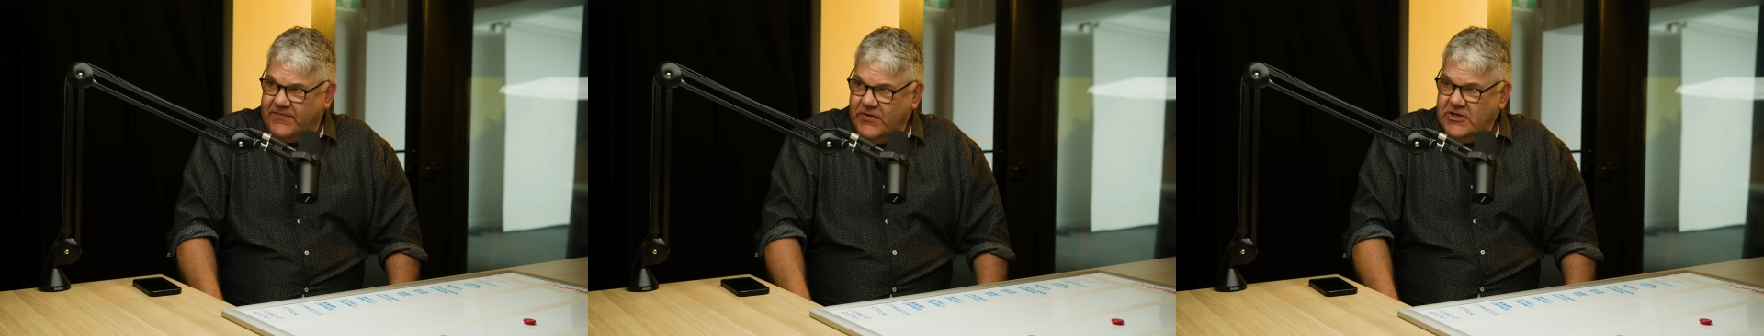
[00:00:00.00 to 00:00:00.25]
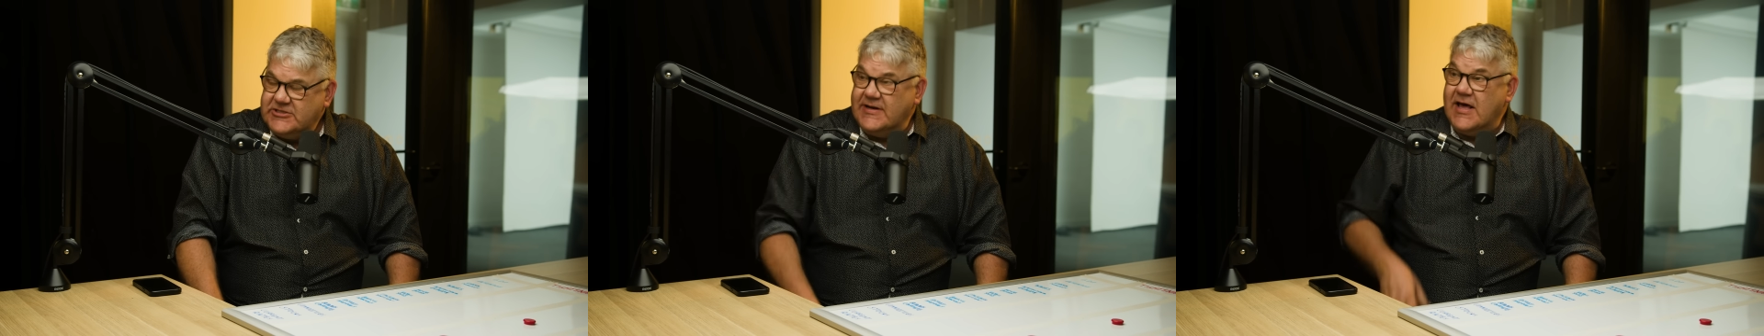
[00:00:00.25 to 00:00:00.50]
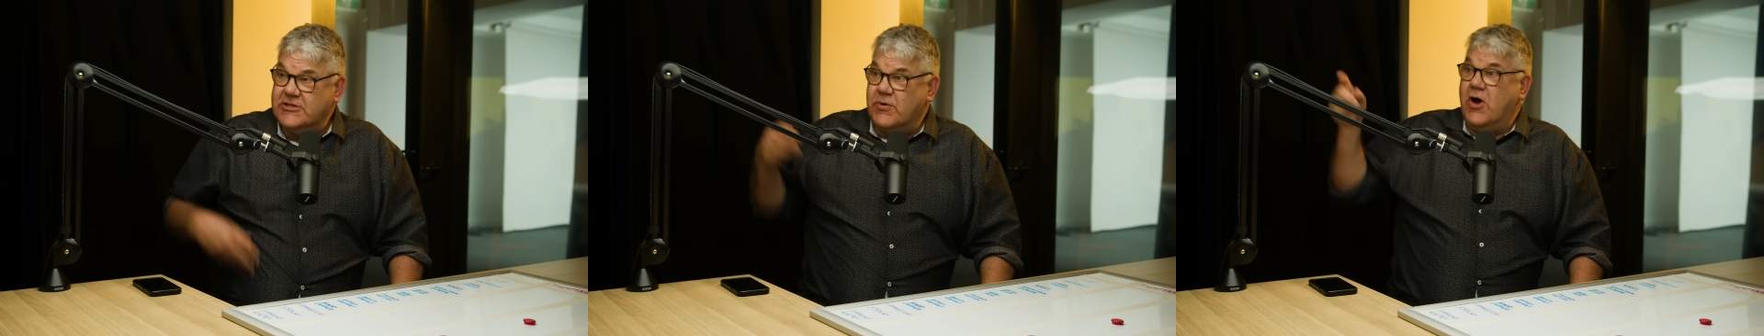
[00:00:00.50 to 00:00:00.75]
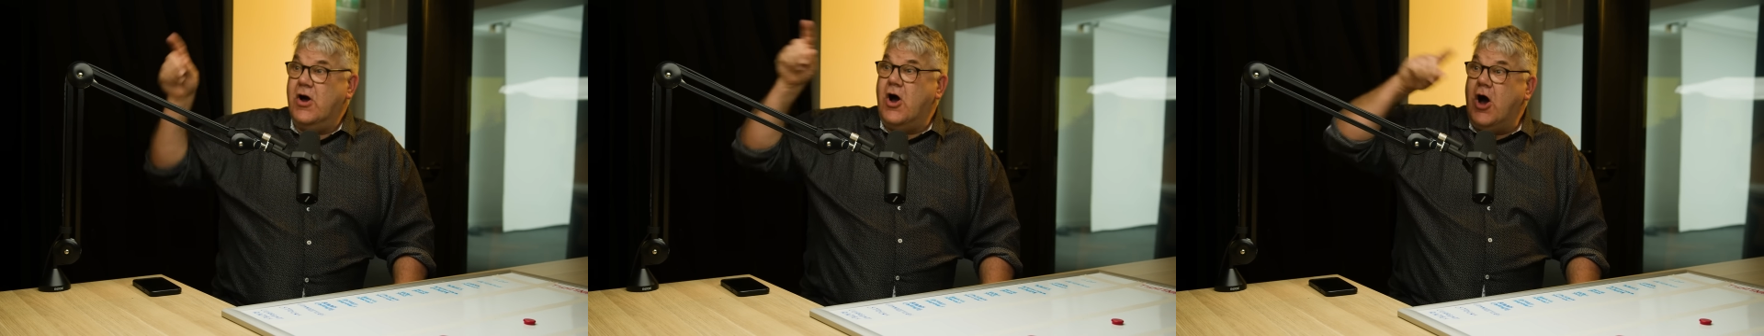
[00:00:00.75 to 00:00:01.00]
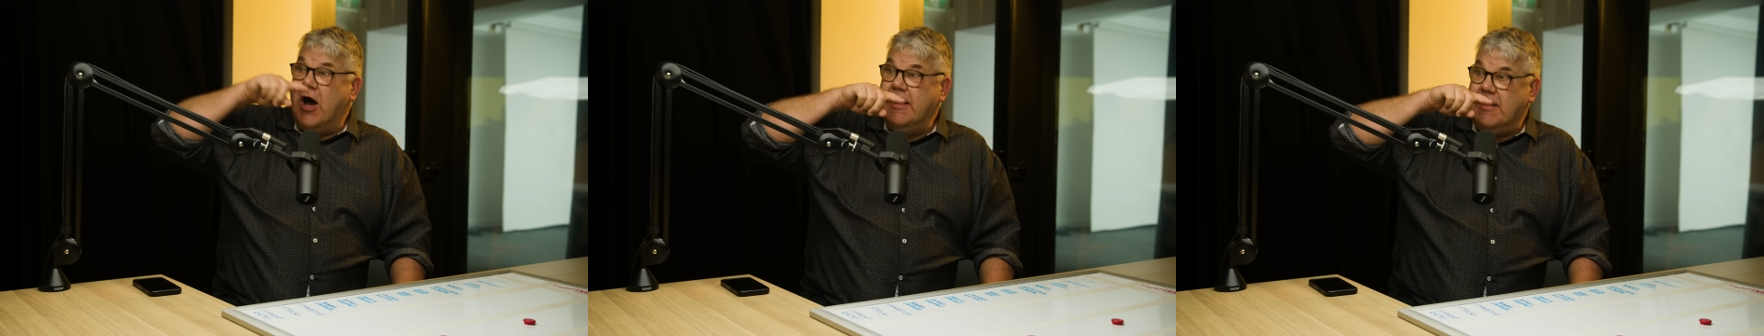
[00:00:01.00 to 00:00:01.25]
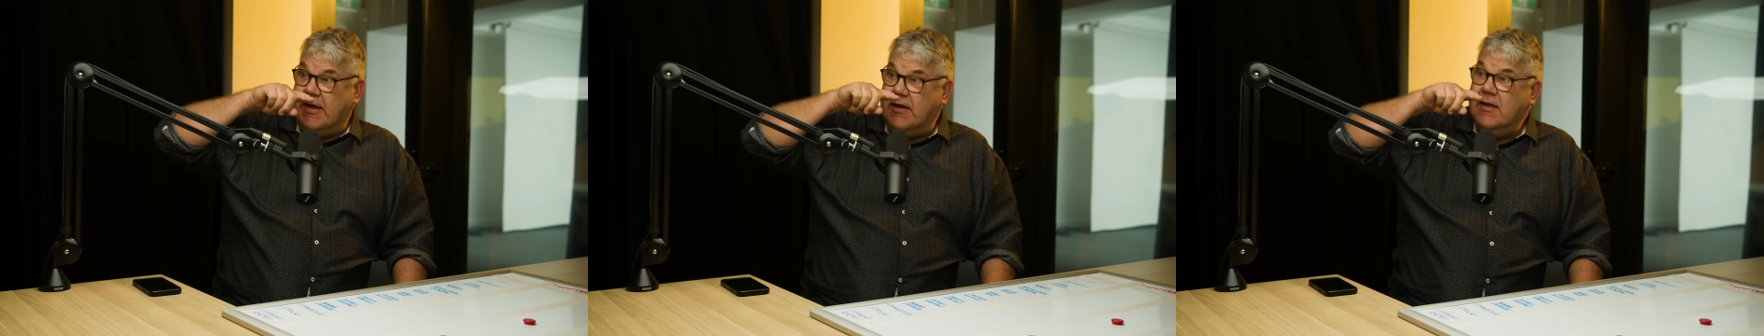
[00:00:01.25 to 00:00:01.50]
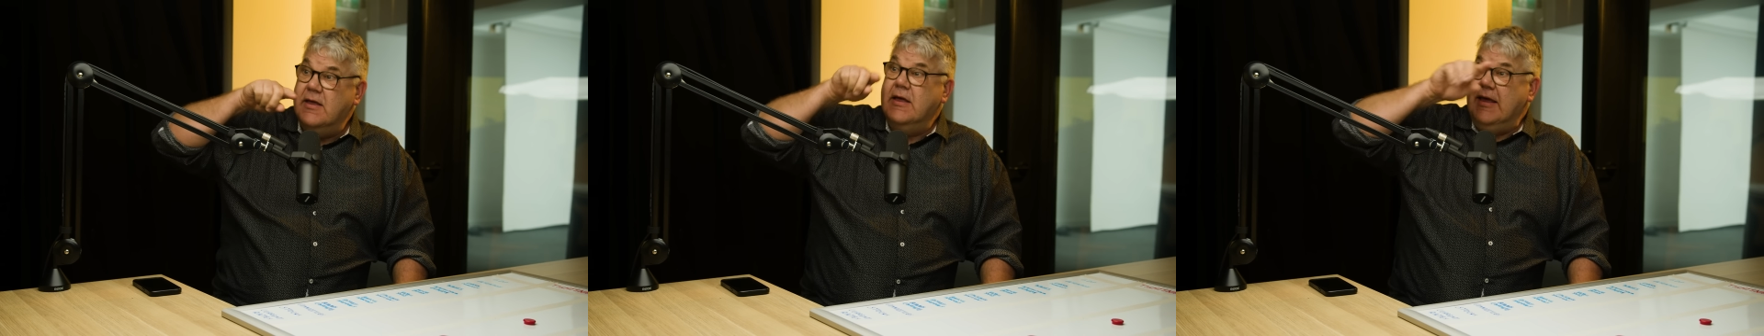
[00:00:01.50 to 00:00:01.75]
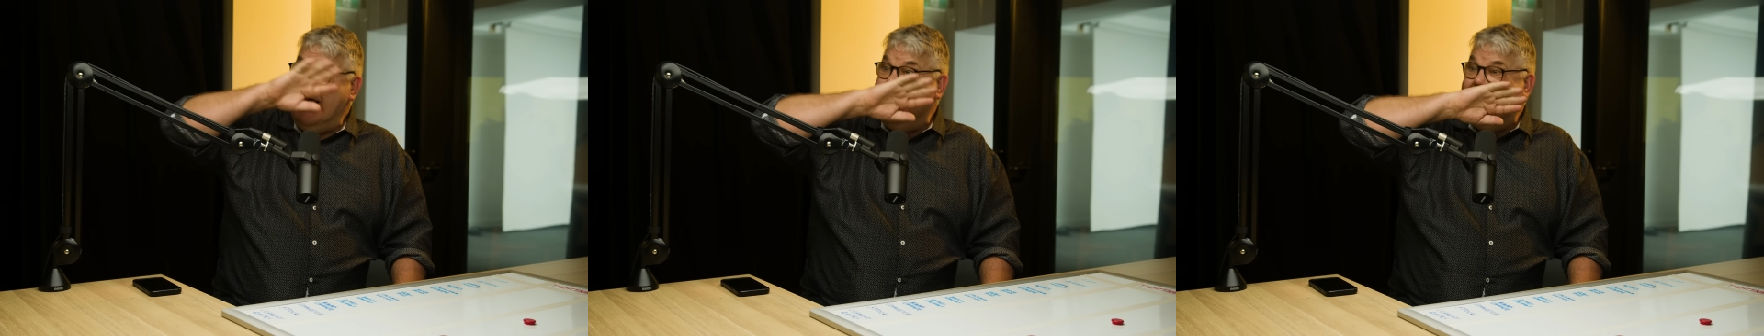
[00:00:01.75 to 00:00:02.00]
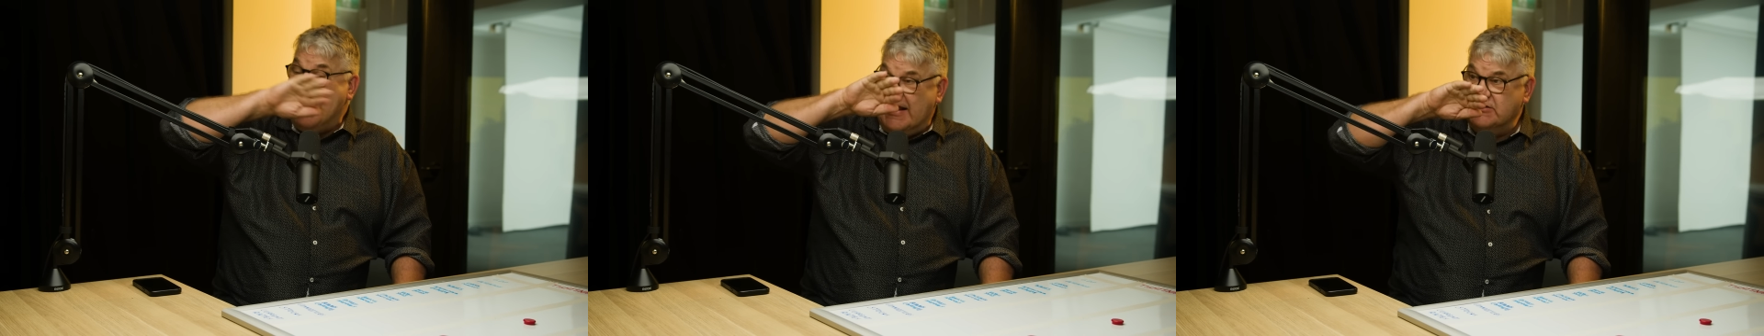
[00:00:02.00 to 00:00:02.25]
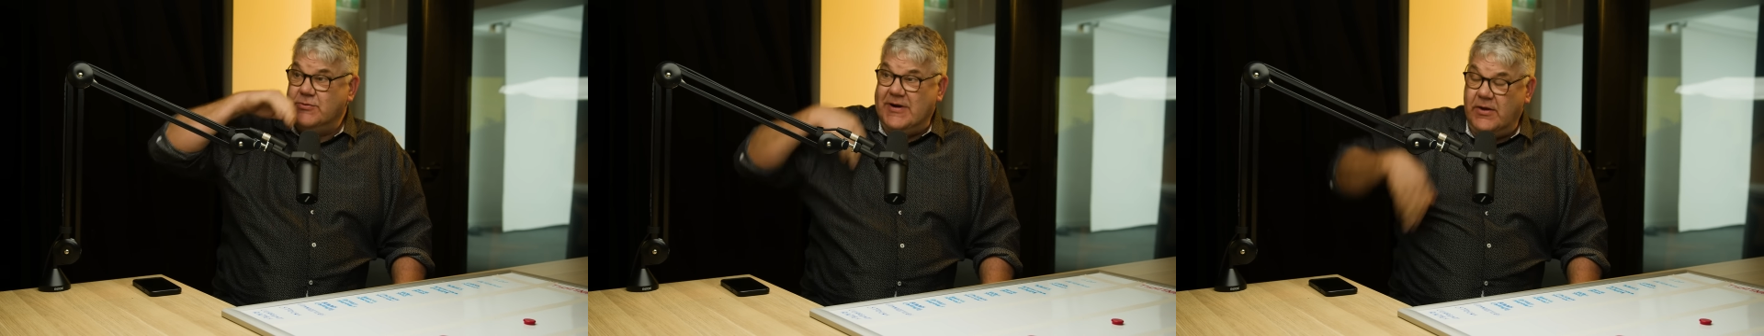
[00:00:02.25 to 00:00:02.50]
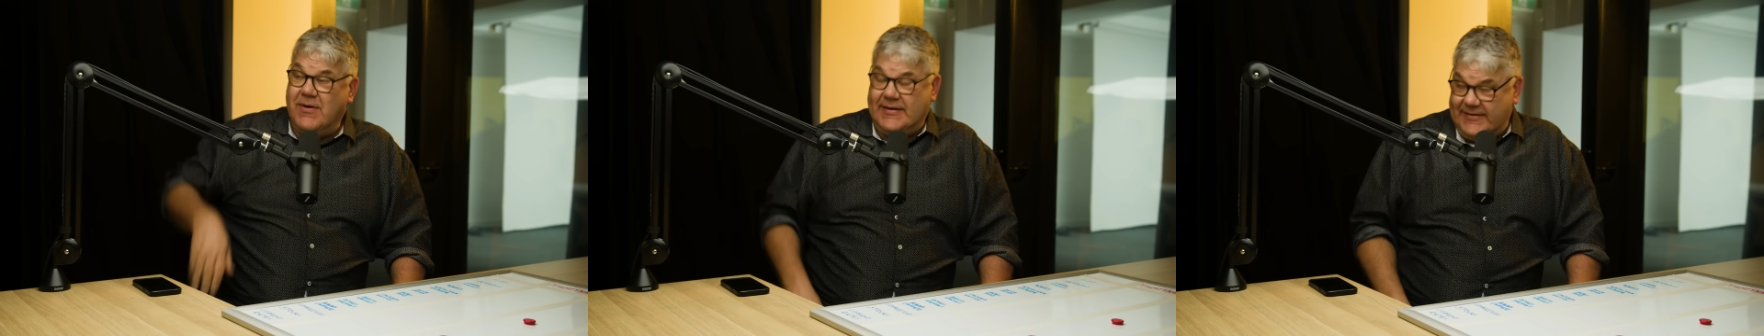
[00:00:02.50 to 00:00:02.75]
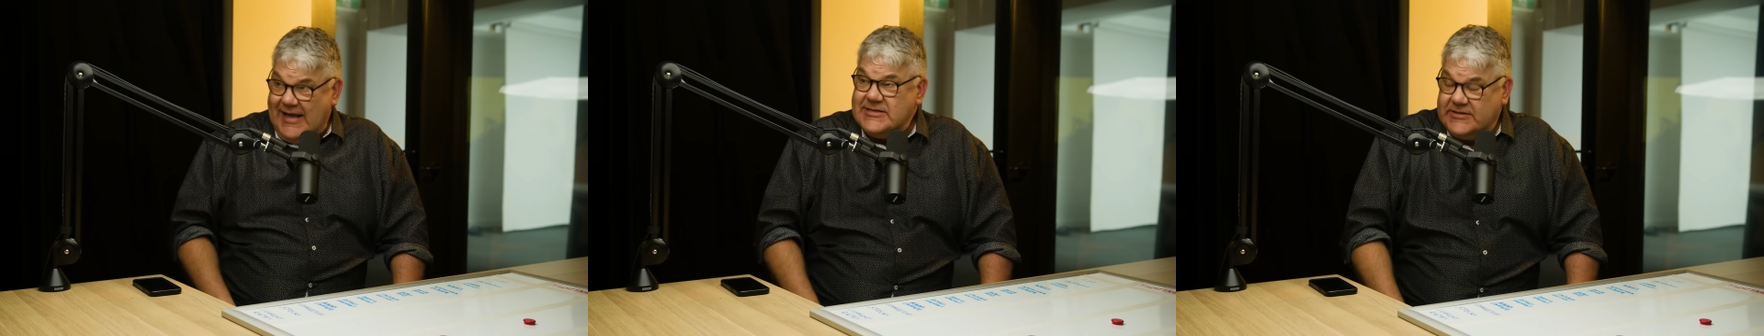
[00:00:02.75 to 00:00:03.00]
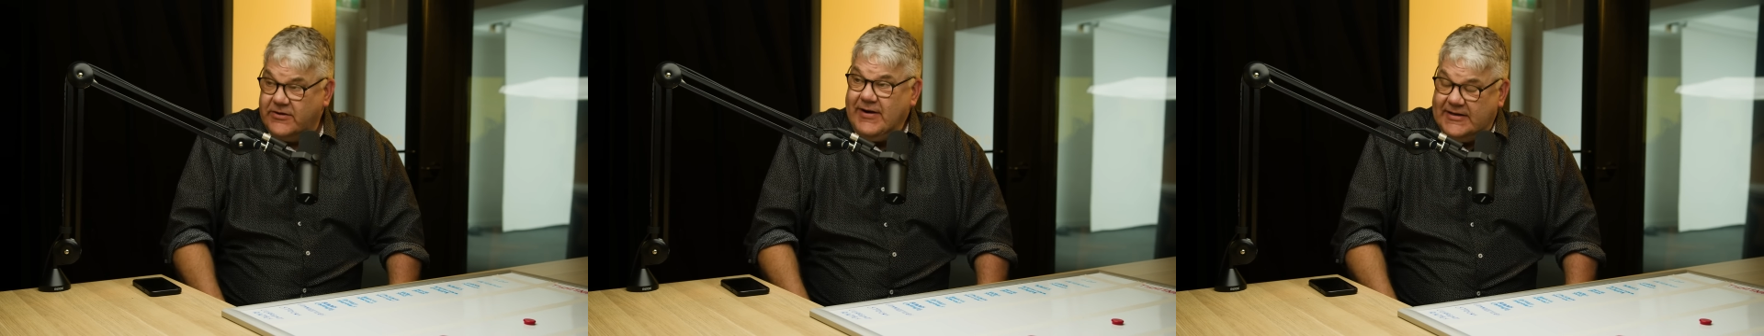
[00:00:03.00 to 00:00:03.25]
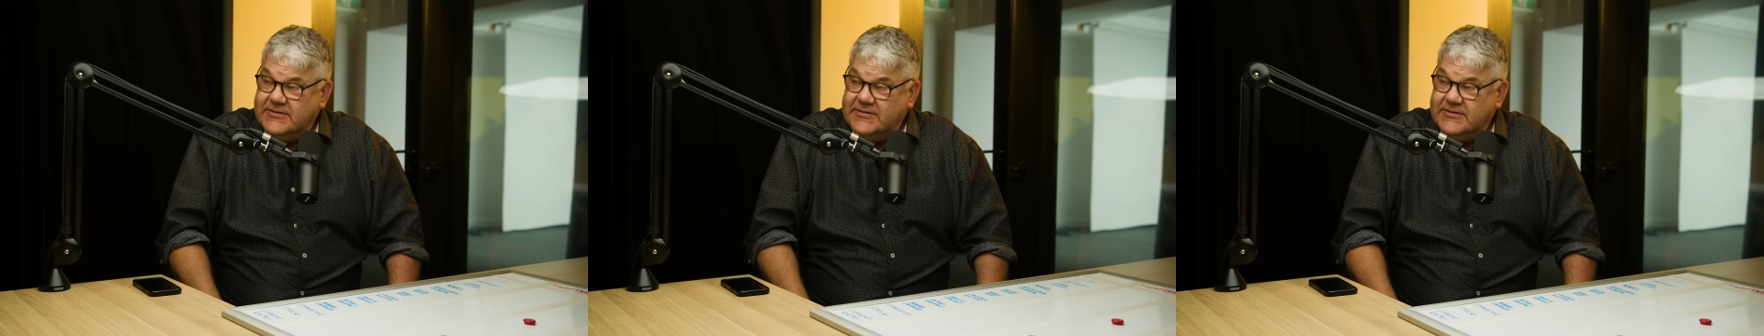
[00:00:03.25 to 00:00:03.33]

yes. was the first, yeah. and others were hiking in late twenty-one. Yes, yeah,